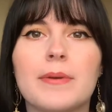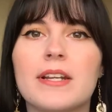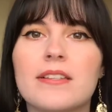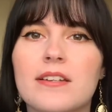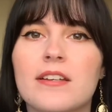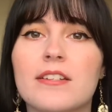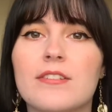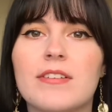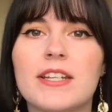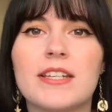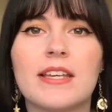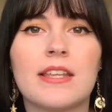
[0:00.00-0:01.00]
and I started
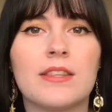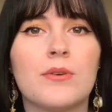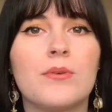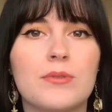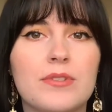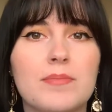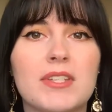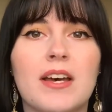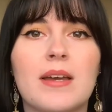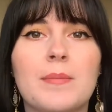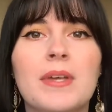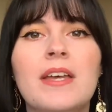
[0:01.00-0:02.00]
reading it in autumn
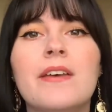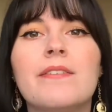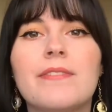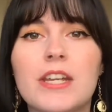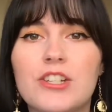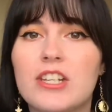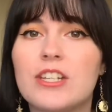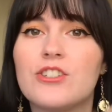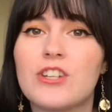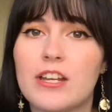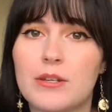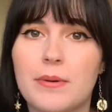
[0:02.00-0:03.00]
time, finished it in
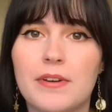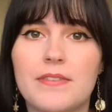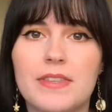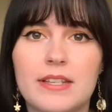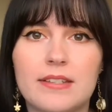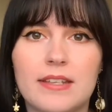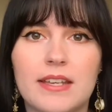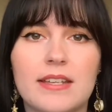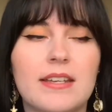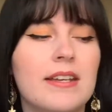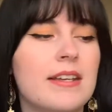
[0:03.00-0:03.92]
January of this year.